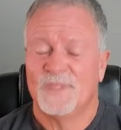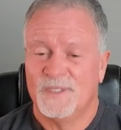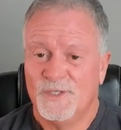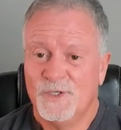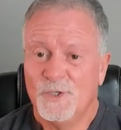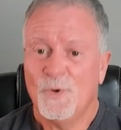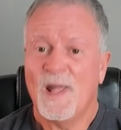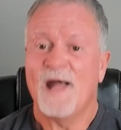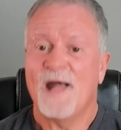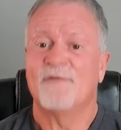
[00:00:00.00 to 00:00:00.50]

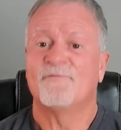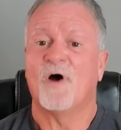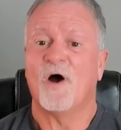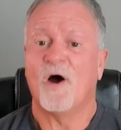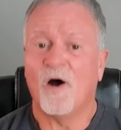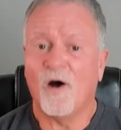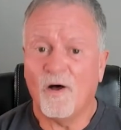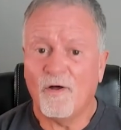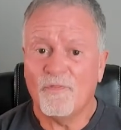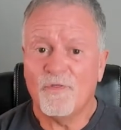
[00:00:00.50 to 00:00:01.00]
You have
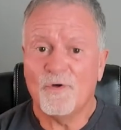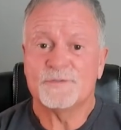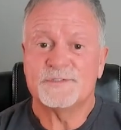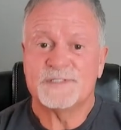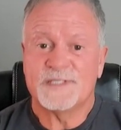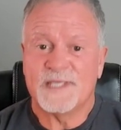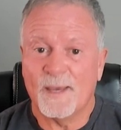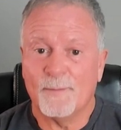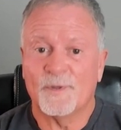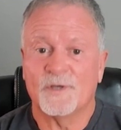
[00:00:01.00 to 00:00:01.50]
all those
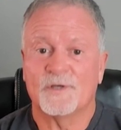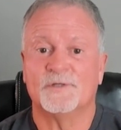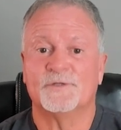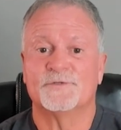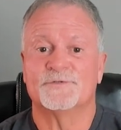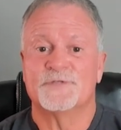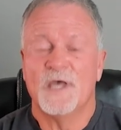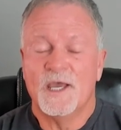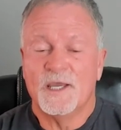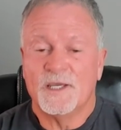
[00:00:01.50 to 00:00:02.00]

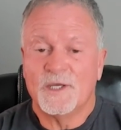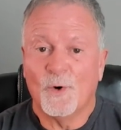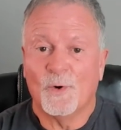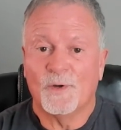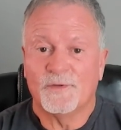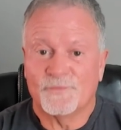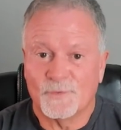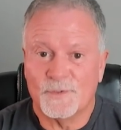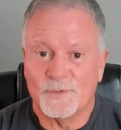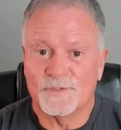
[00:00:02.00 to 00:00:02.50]
chemicals
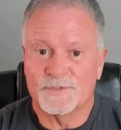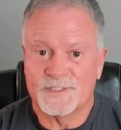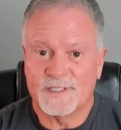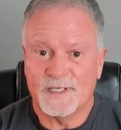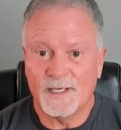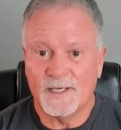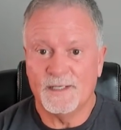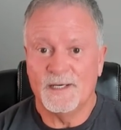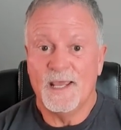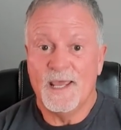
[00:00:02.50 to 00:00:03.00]
going through your
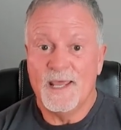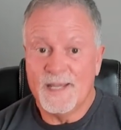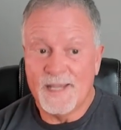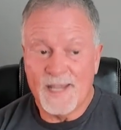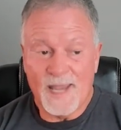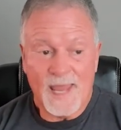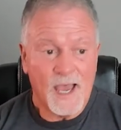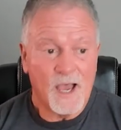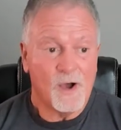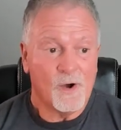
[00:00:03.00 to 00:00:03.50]
skin.
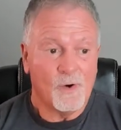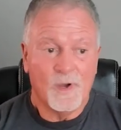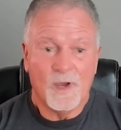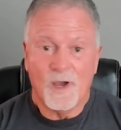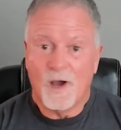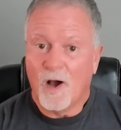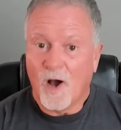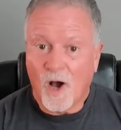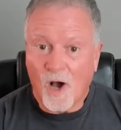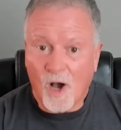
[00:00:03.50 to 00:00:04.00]
Now
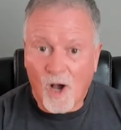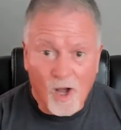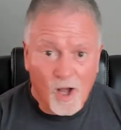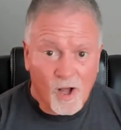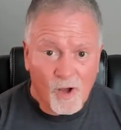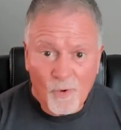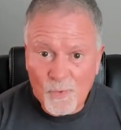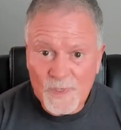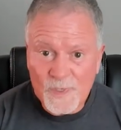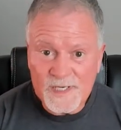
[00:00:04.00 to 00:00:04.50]

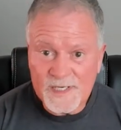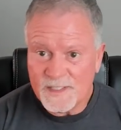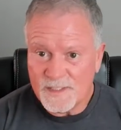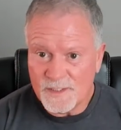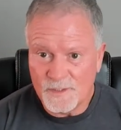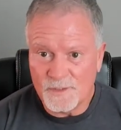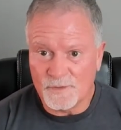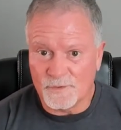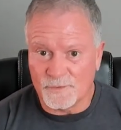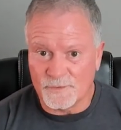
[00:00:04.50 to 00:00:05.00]
all we
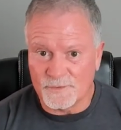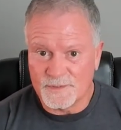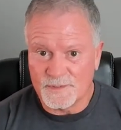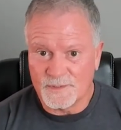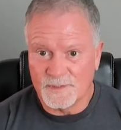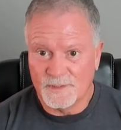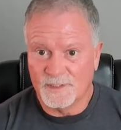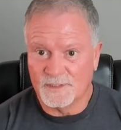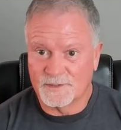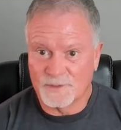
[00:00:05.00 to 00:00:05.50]
use
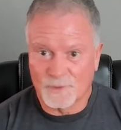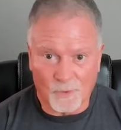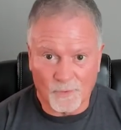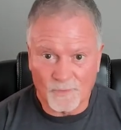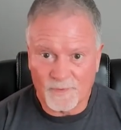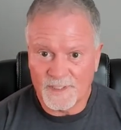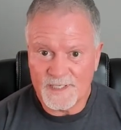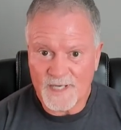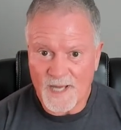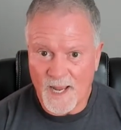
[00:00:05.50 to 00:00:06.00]
is
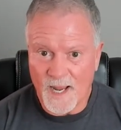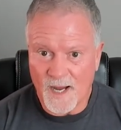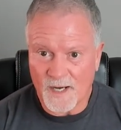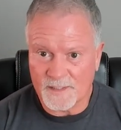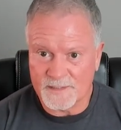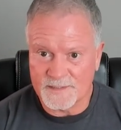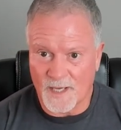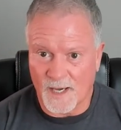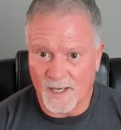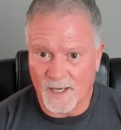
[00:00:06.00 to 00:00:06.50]
chlorine
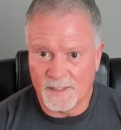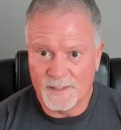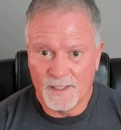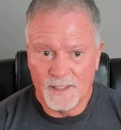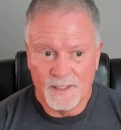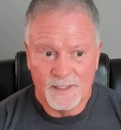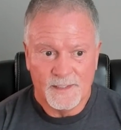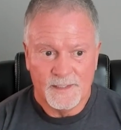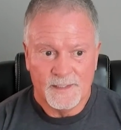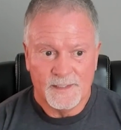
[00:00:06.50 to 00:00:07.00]
dioxide.
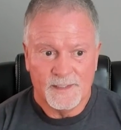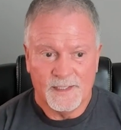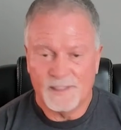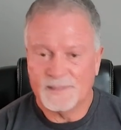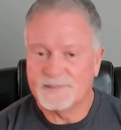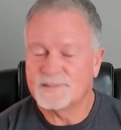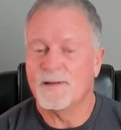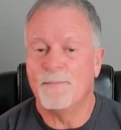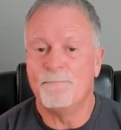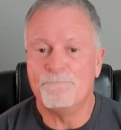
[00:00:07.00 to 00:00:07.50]

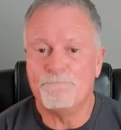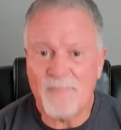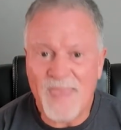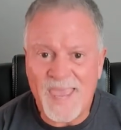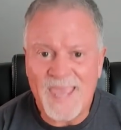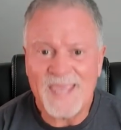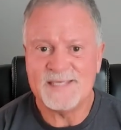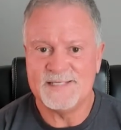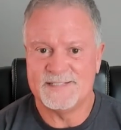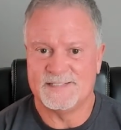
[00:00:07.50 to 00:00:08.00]
It's
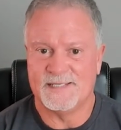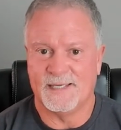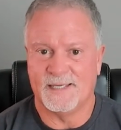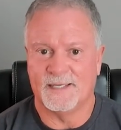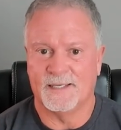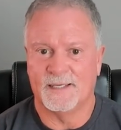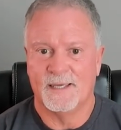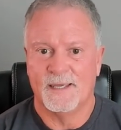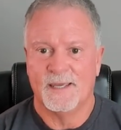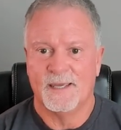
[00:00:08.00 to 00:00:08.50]

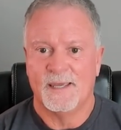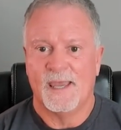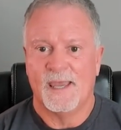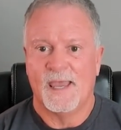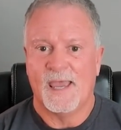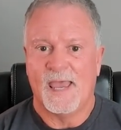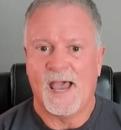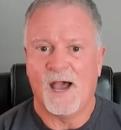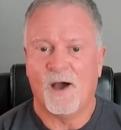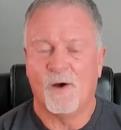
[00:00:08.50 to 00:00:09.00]
amazing
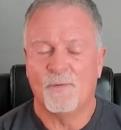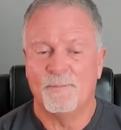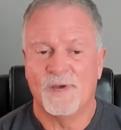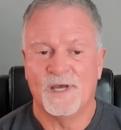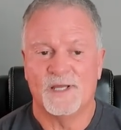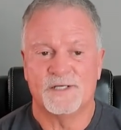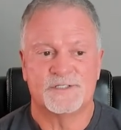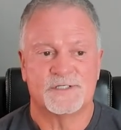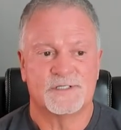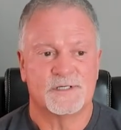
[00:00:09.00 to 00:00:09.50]
how
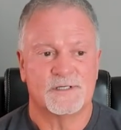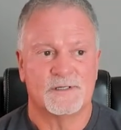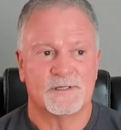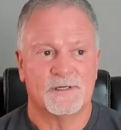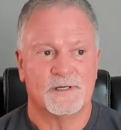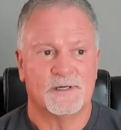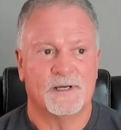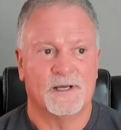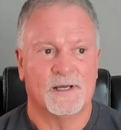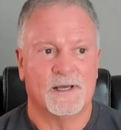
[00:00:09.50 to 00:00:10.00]
much
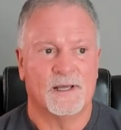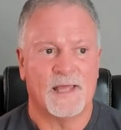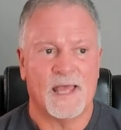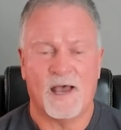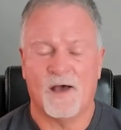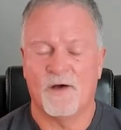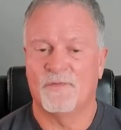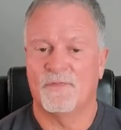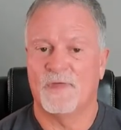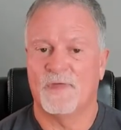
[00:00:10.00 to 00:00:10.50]
uh,
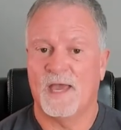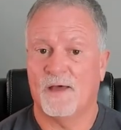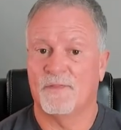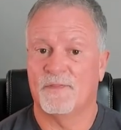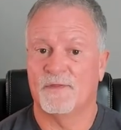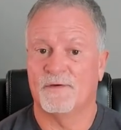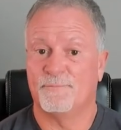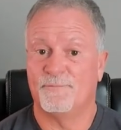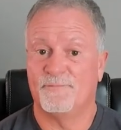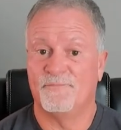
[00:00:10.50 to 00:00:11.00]
how how
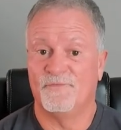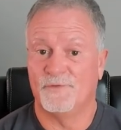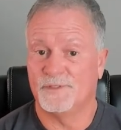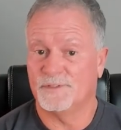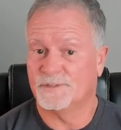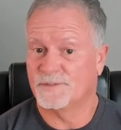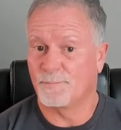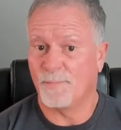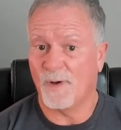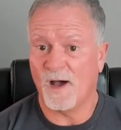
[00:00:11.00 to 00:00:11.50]
the
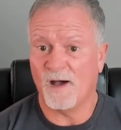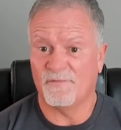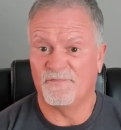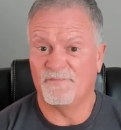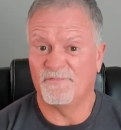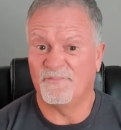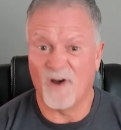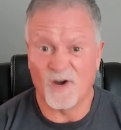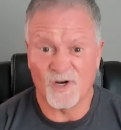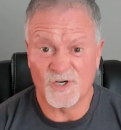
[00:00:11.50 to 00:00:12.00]
spa
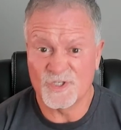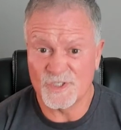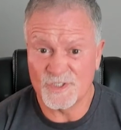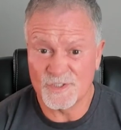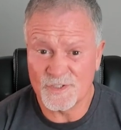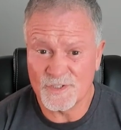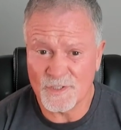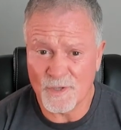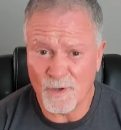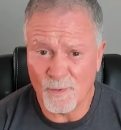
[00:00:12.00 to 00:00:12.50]

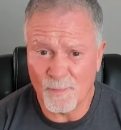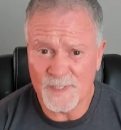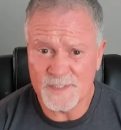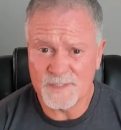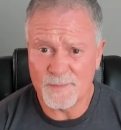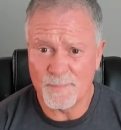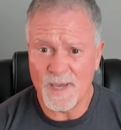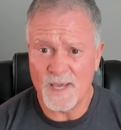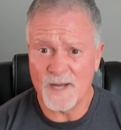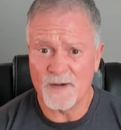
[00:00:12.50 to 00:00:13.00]
functions so
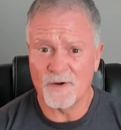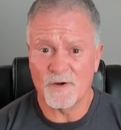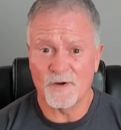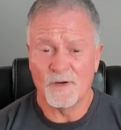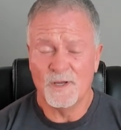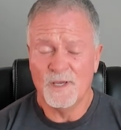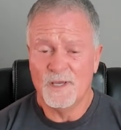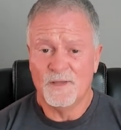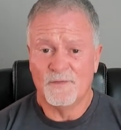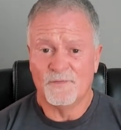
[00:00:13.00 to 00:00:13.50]
much better.
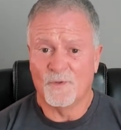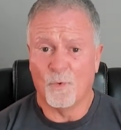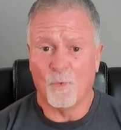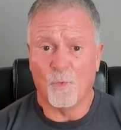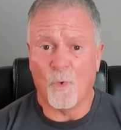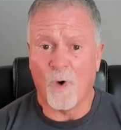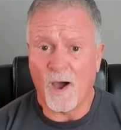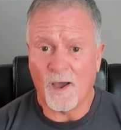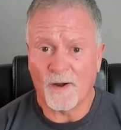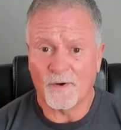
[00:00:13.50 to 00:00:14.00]
The
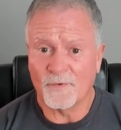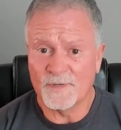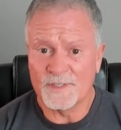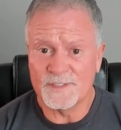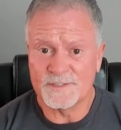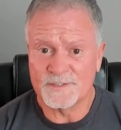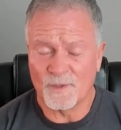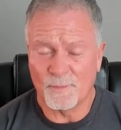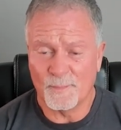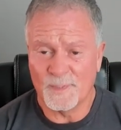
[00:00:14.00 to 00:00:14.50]
water
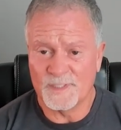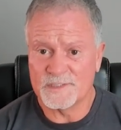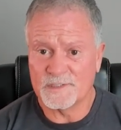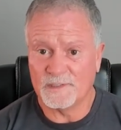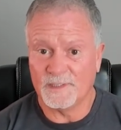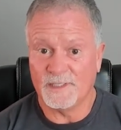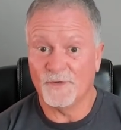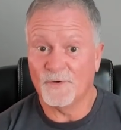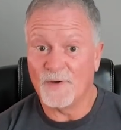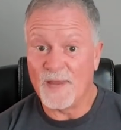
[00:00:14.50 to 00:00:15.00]
is so much
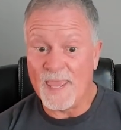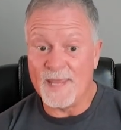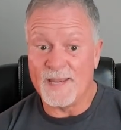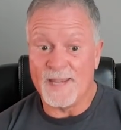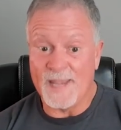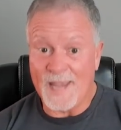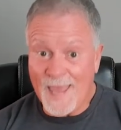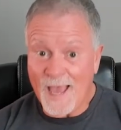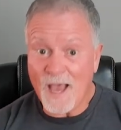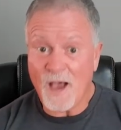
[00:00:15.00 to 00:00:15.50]
cleaner, and
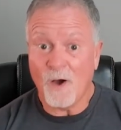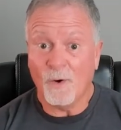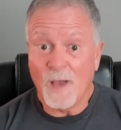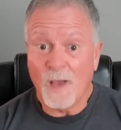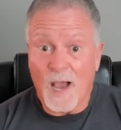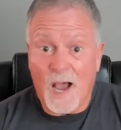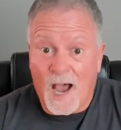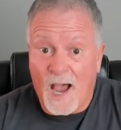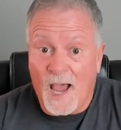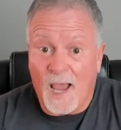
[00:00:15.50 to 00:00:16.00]
now
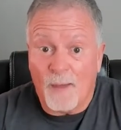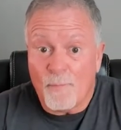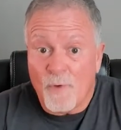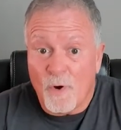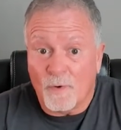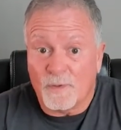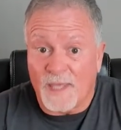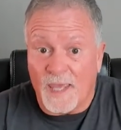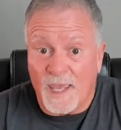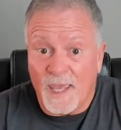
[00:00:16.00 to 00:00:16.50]
I'm
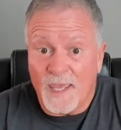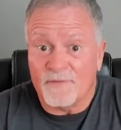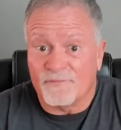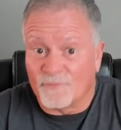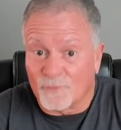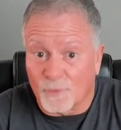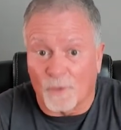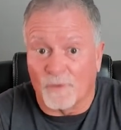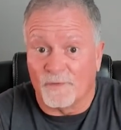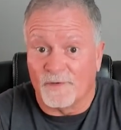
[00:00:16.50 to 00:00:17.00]
okay if
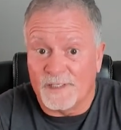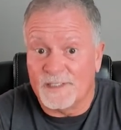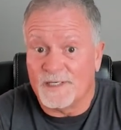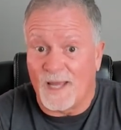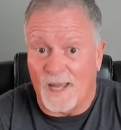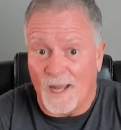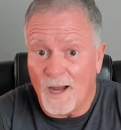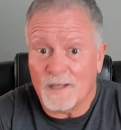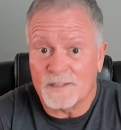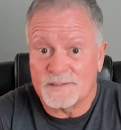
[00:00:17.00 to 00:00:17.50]
chlorine
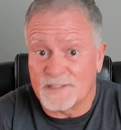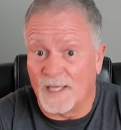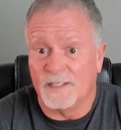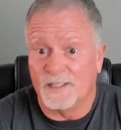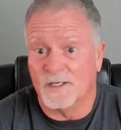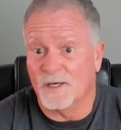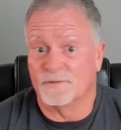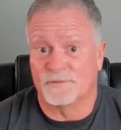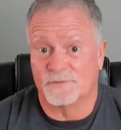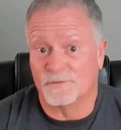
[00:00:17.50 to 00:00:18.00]
dioxide
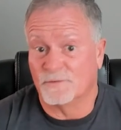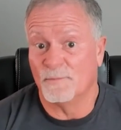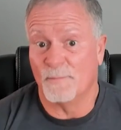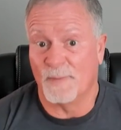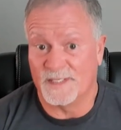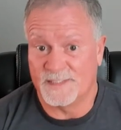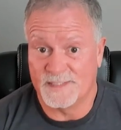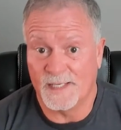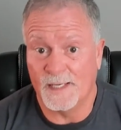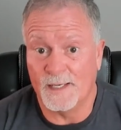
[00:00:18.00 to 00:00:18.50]
goes through my
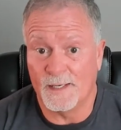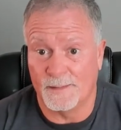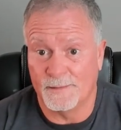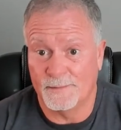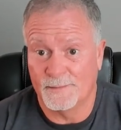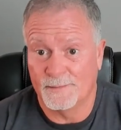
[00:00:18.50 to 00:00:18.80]
skin.